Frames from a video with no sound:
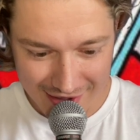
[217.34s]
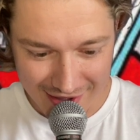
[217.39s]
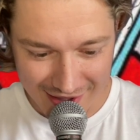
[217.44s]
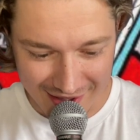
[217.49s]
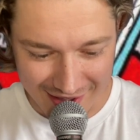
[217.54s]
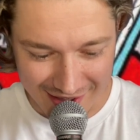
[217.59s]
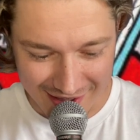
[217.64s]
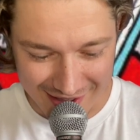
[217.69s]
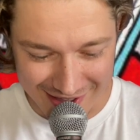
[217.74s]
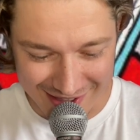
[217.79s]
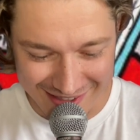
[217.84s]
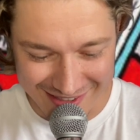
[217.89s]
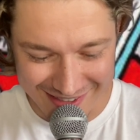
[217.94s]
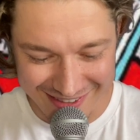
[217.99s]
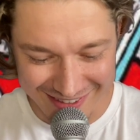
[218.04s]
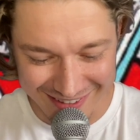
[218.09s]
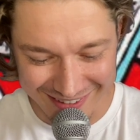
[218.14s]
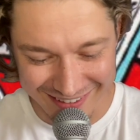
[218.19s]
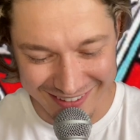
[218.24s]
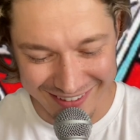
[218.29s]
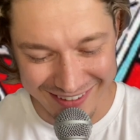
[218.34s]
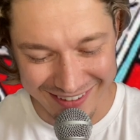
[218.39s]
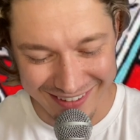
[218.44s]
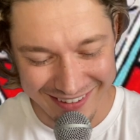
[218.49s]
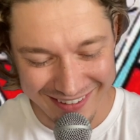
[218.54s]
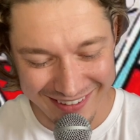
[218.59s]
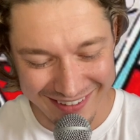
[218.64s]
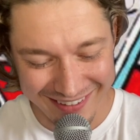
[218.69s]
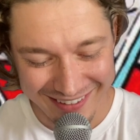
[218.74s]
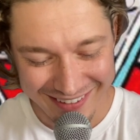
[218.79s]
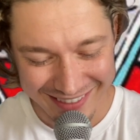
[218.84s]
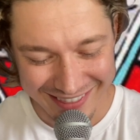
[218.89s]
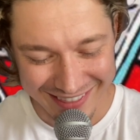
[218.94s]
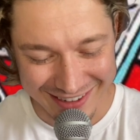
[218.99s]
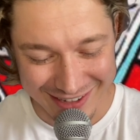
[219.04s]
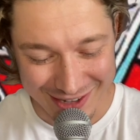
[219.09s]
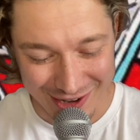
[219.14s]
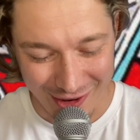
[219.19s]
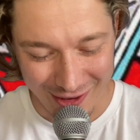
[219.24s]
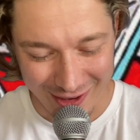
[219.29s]

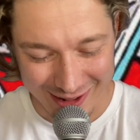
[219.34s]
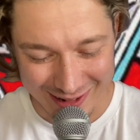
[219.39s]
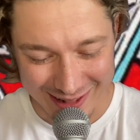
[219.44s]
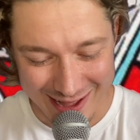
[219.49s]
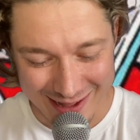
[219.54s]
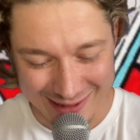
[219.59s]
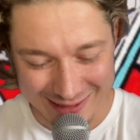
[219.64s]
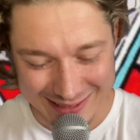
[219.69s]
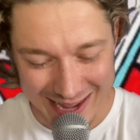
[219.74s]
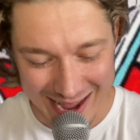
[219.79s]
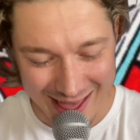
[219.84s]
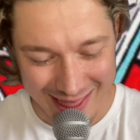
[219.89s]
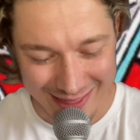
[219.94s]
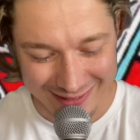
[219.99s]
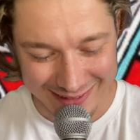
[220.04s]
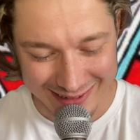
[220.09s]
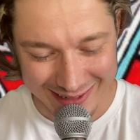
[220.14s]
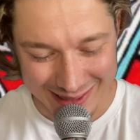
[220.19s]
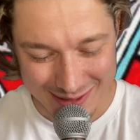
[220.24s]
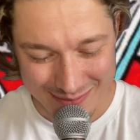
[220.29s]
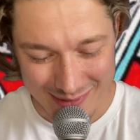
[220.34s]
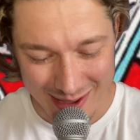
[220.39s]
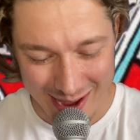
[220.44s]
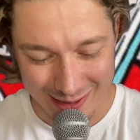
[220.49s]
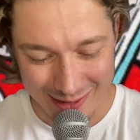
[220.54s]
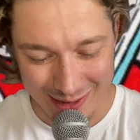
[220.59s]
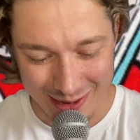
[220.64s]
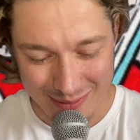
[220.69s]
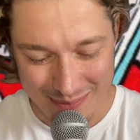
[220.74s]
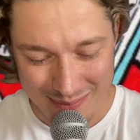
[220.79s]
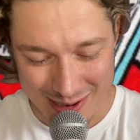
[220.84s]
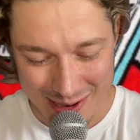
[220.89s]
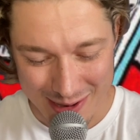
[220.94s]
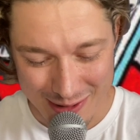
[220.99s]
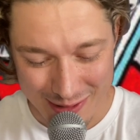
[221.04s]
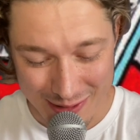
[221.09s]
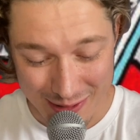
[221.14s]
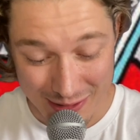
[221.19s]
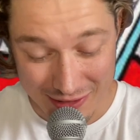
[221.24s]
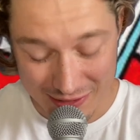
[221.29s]
The dark clouds gathering in the background
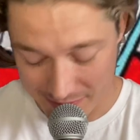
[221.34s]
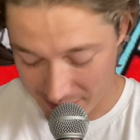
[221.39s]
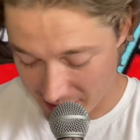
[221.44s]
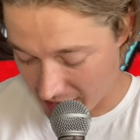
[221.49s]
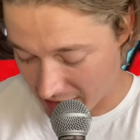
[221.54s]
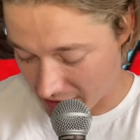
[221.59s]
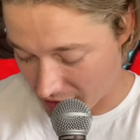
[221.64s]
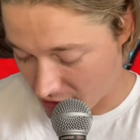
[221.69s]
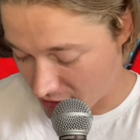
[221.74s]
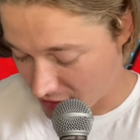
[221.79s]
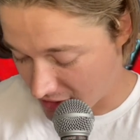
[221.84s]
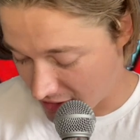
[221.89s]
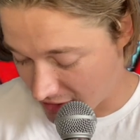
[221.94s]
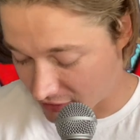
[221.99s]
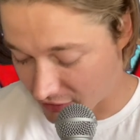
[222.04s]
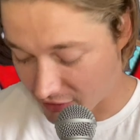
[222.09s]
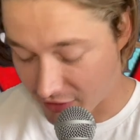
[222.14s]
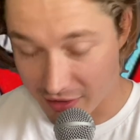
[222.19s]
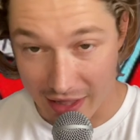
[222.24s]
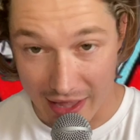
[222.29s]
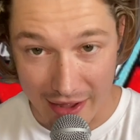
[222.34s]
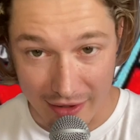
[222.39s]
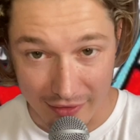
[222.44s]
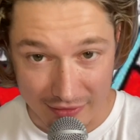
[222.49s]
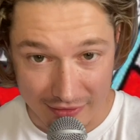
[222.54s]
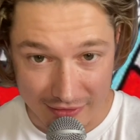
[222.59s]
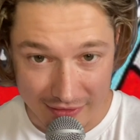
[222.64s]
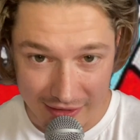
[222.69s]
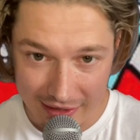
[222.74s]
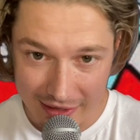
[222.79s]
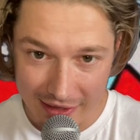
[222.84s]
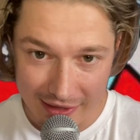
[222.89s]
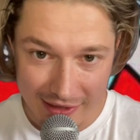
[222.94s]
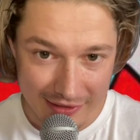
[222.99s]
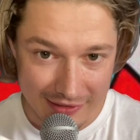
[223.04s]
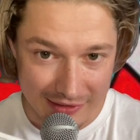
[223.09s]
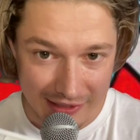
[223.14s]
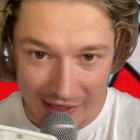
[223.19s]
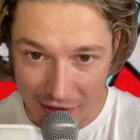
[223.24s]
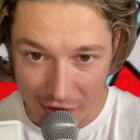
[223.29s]
mirror this pain. Okay, there's clouds.
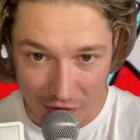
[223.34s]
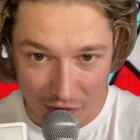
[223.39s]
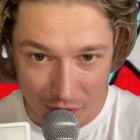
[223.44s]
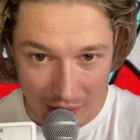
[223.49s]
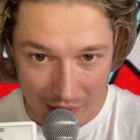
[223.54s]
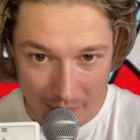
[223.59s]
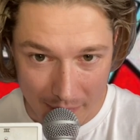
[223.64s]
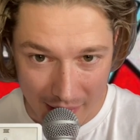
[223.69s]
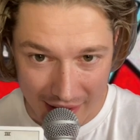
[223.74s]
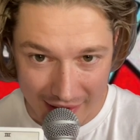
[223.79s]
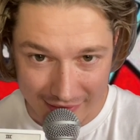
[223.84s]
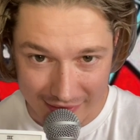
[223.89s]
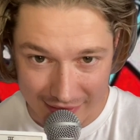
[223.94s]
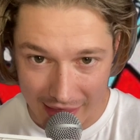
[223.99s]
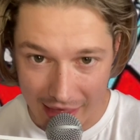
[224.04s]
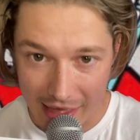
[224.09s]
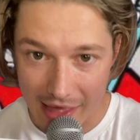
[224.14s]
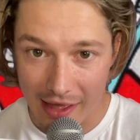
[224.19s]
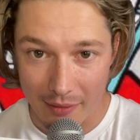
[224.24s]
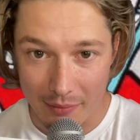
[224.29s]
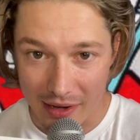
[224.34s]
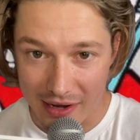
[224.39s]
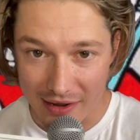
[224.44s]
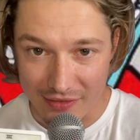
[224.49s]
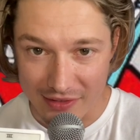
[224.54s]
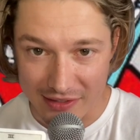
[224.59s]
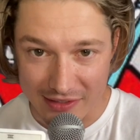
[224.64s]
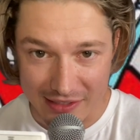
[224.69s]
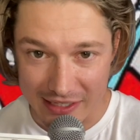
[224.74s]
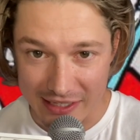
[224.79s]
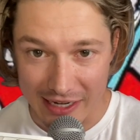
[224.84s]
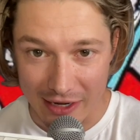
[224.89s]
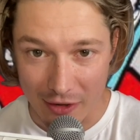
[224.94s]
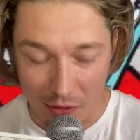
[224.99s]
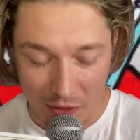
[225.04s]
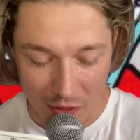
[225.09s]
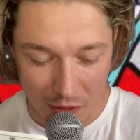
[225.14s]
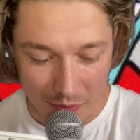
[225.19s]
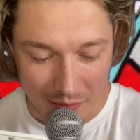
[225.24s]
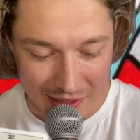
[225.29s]
See, I looked right past that. I'm not even seeing how
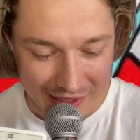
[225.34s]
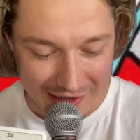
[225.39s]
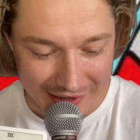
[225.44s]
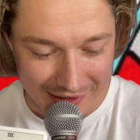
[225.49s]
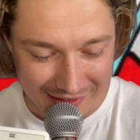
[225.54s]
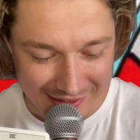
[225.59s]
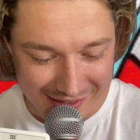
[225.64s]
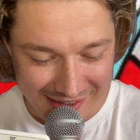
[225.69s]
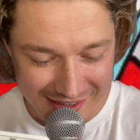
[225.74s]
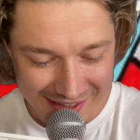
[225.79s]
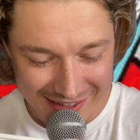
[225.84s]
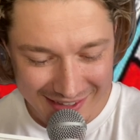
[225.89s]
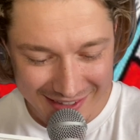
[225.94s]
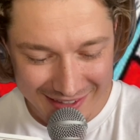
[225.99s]
gloomy it is.